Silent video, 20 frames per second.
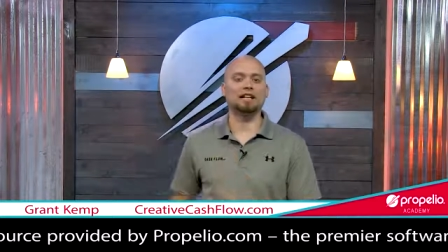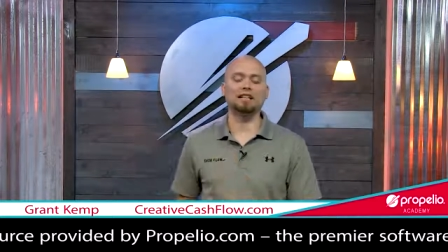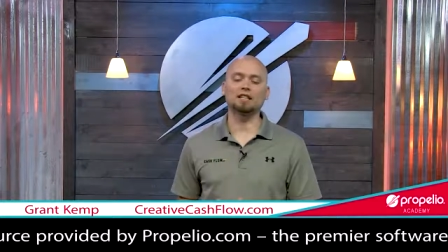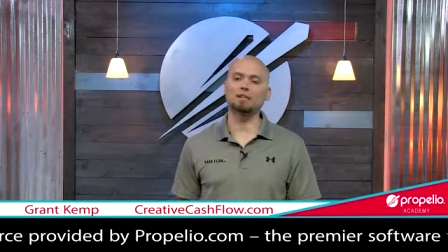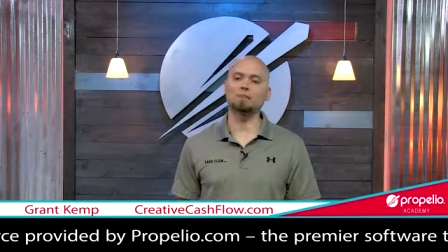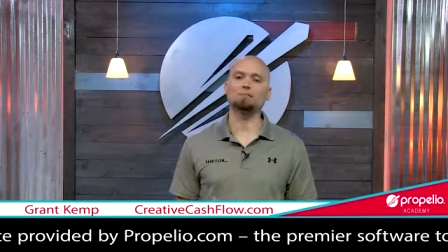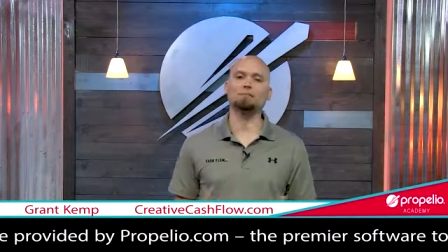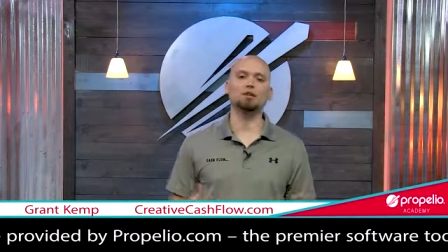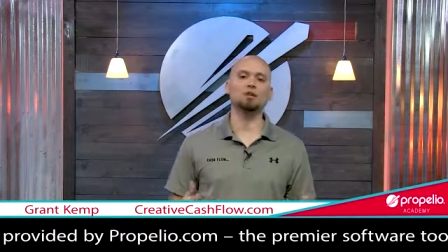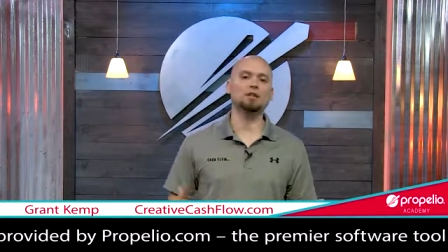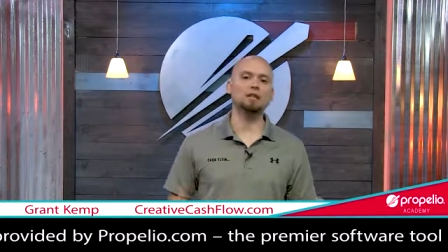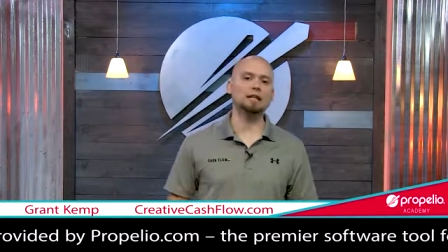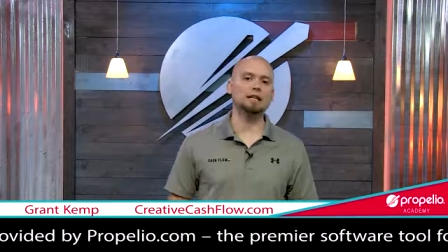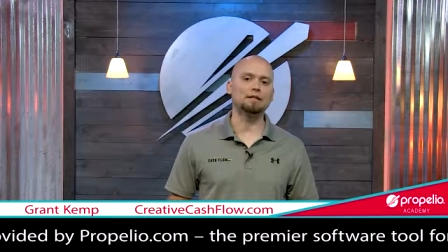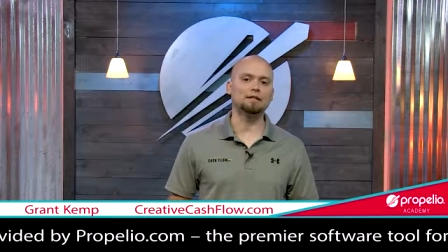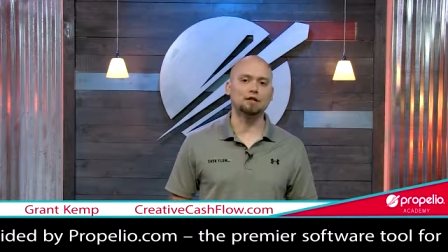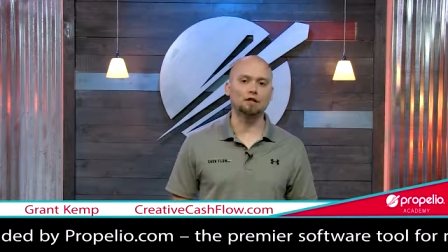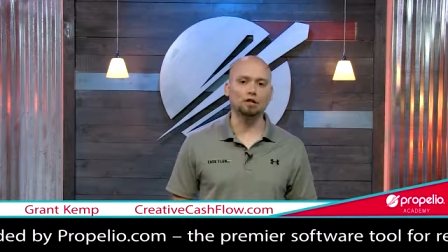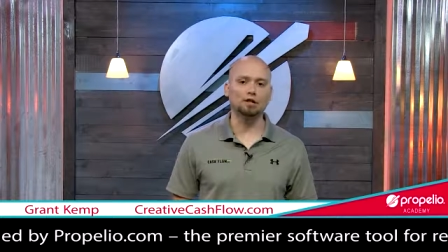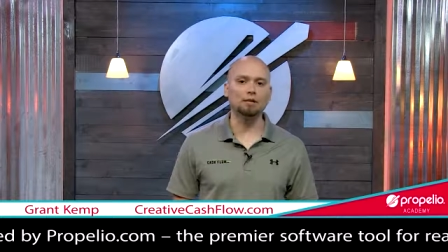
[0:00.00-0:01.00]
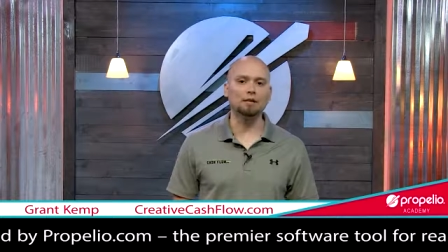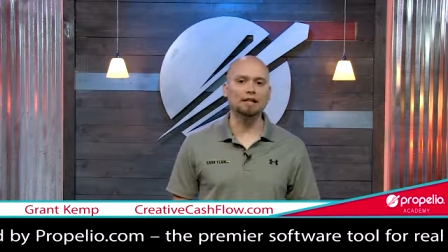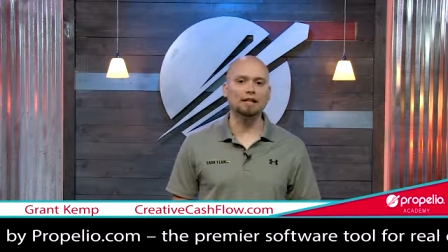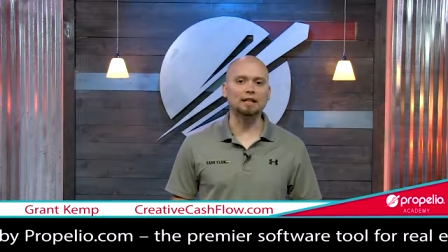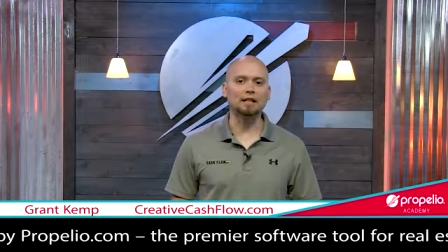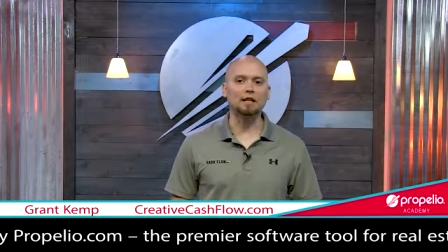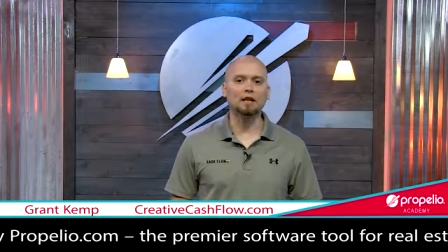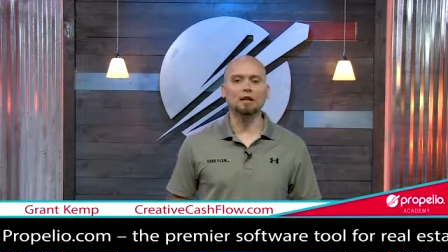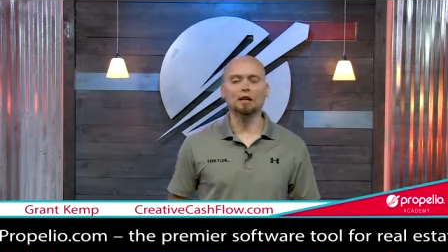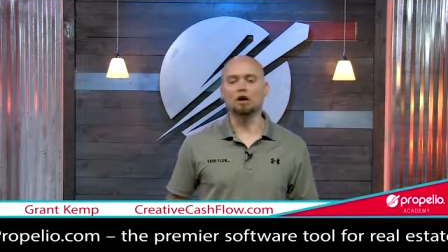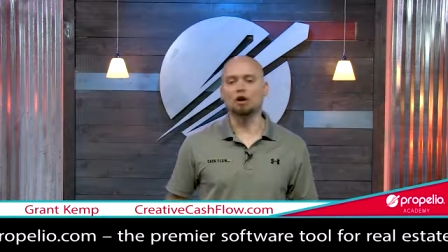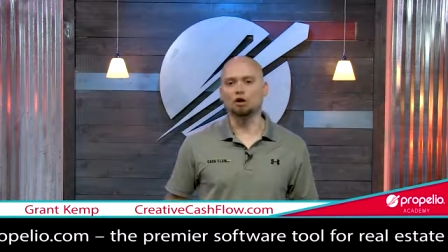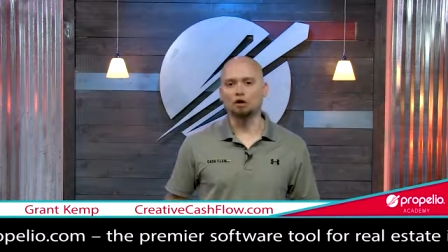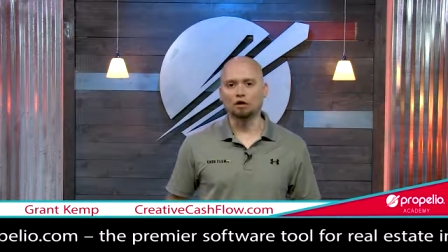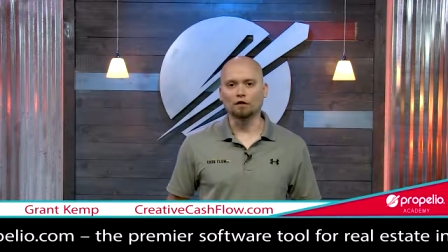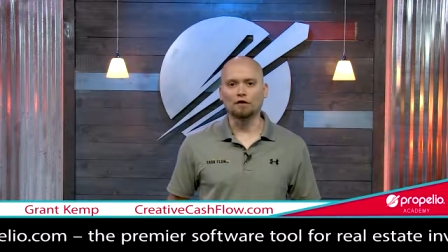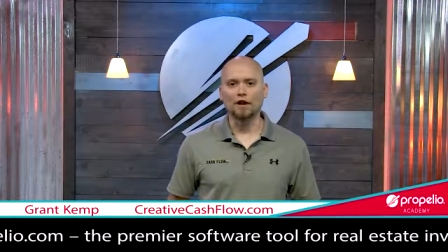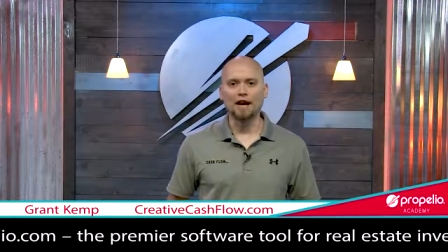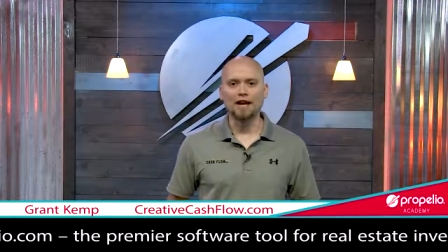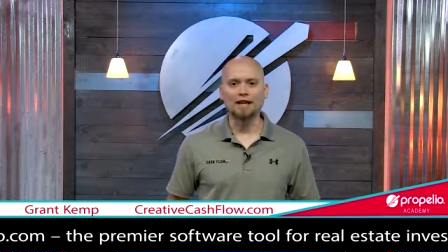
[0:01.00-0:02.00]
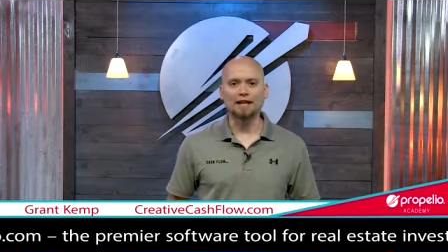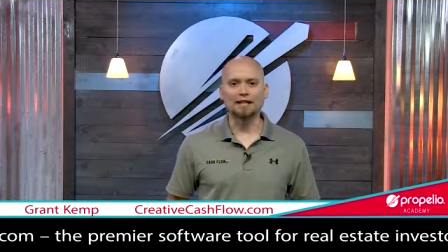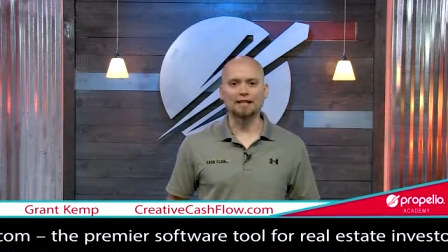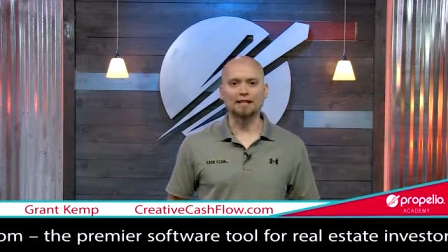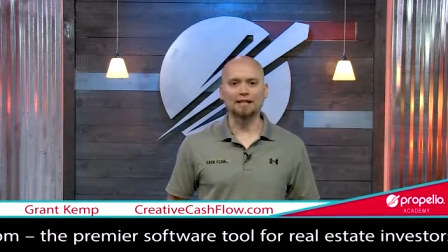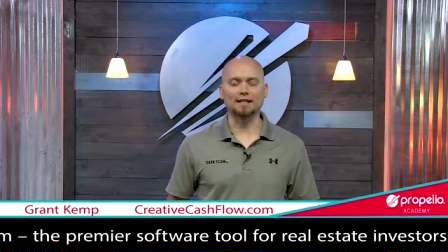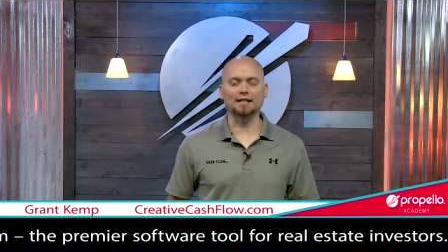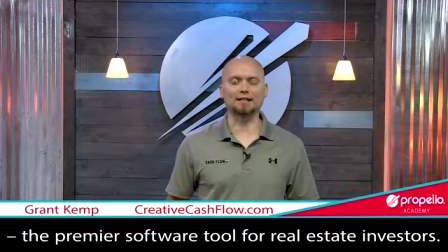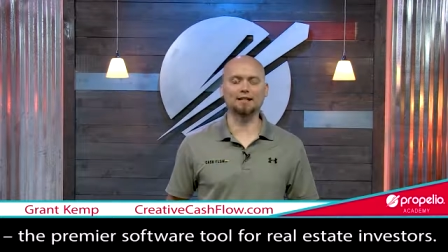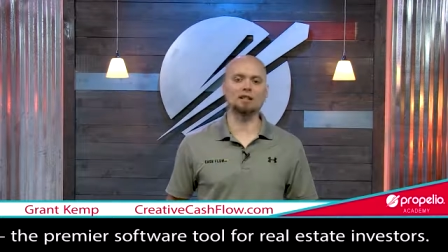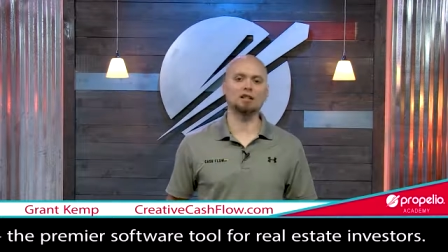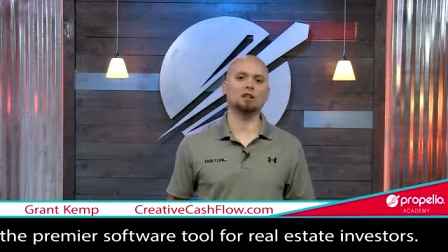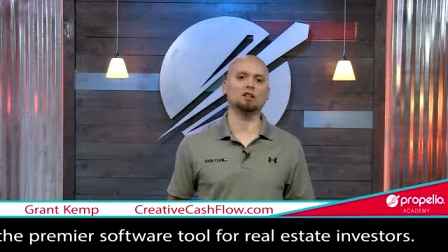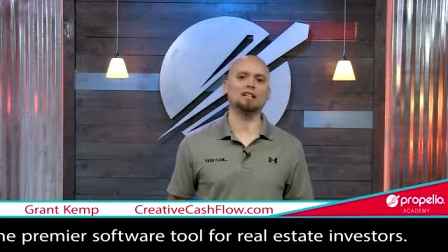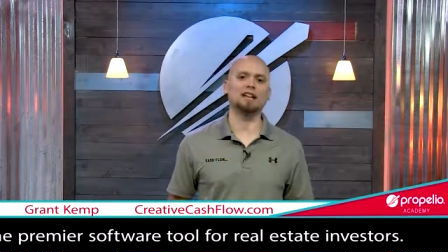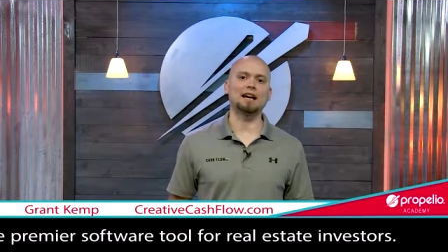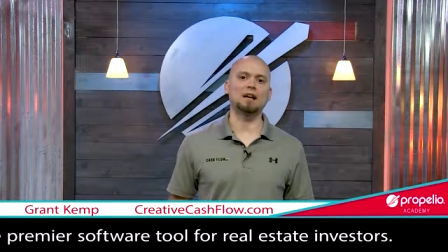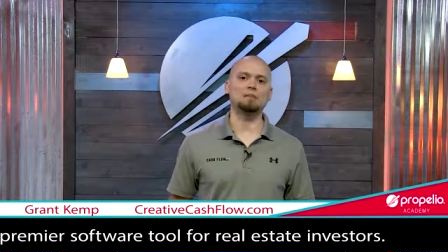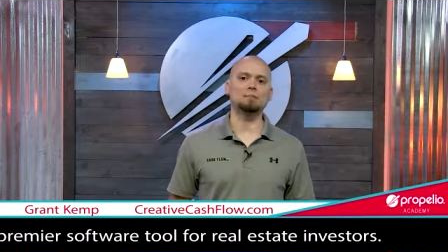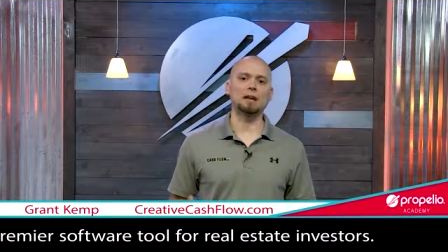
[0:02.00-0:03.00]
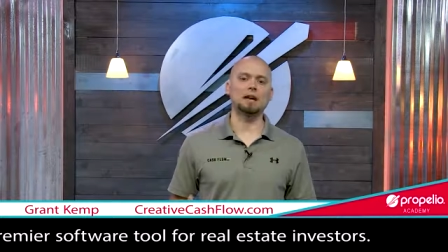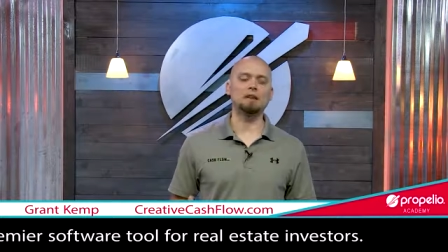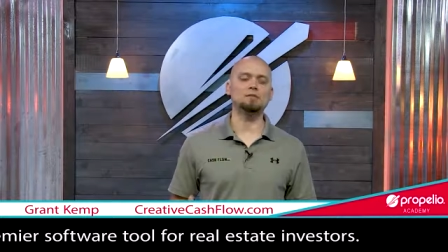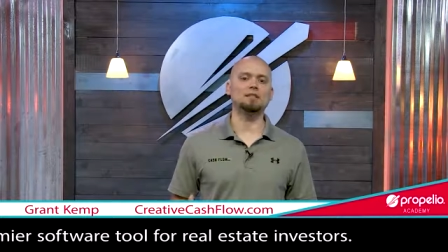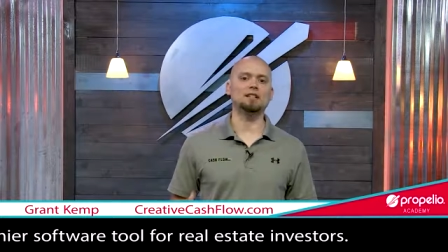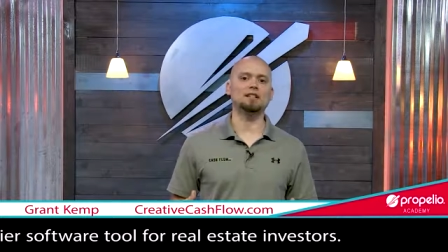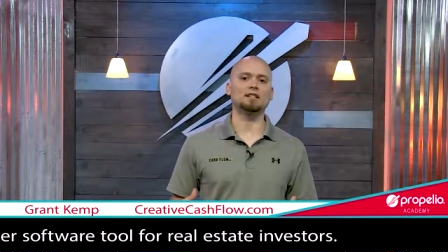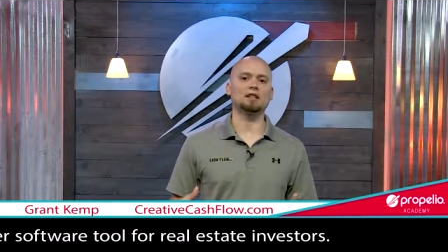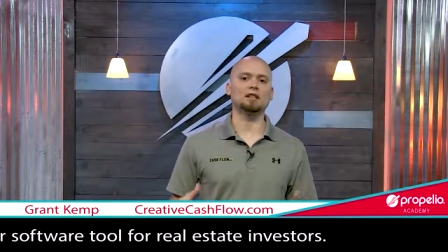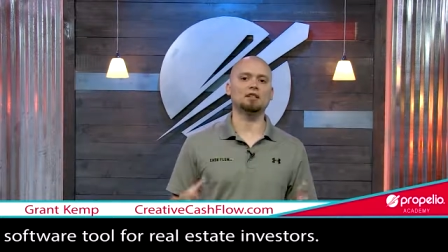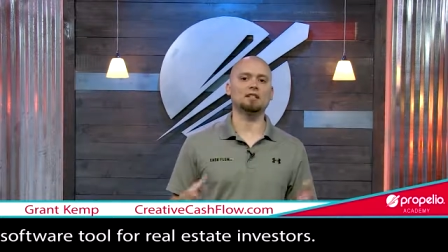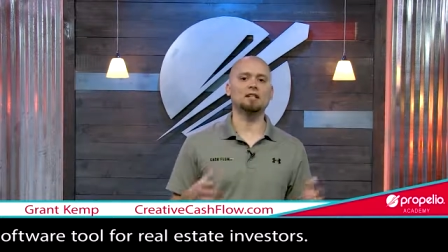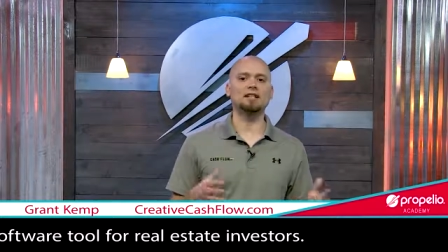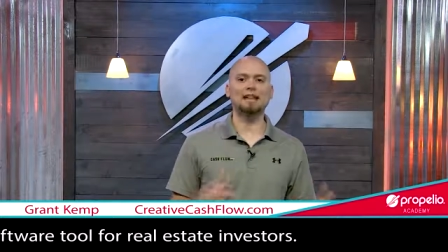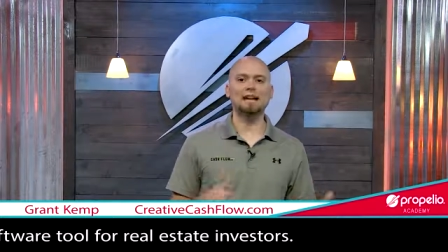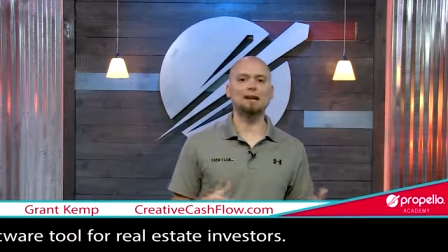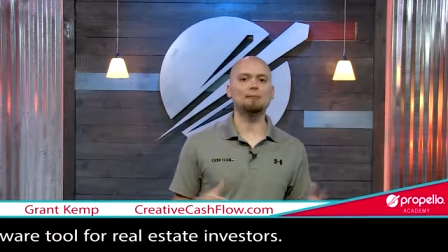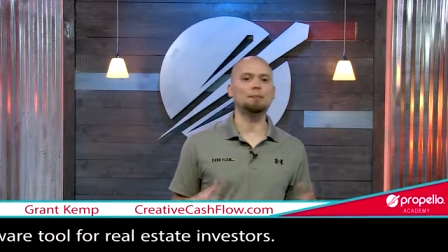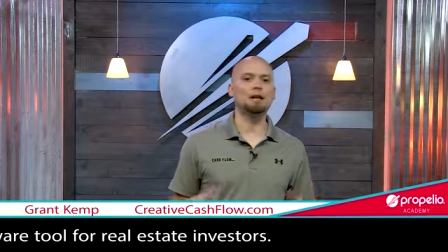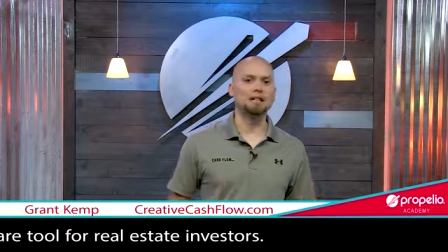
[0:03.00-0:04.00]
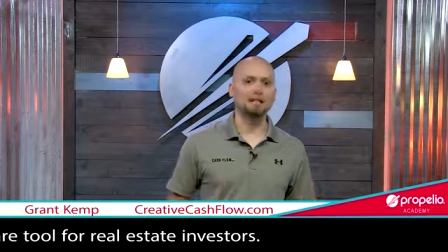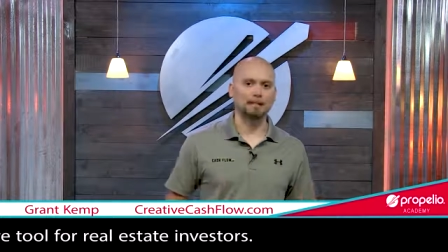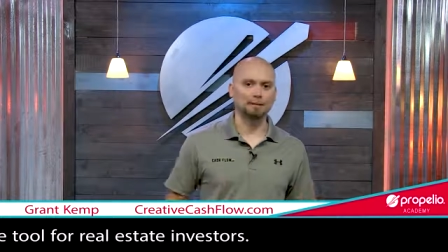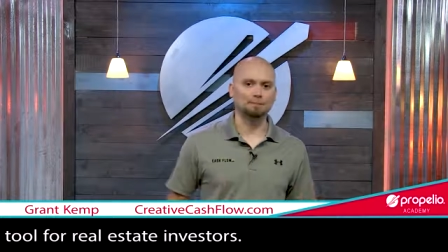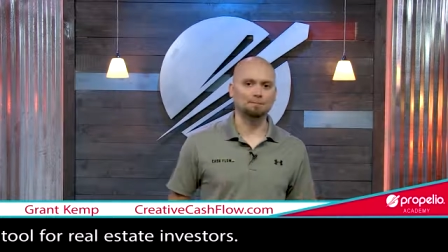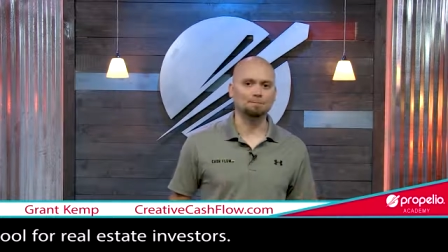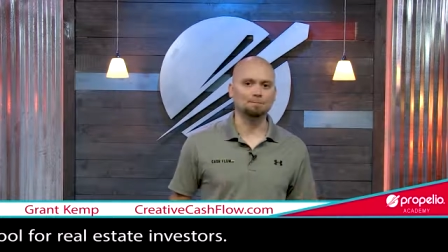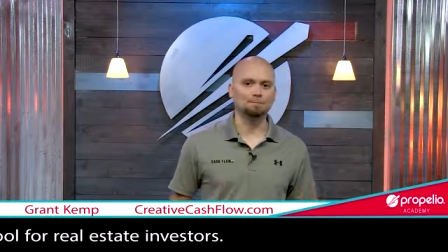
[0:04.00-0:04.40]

That's the beauty of doing owner financing is that our down payment is our today money,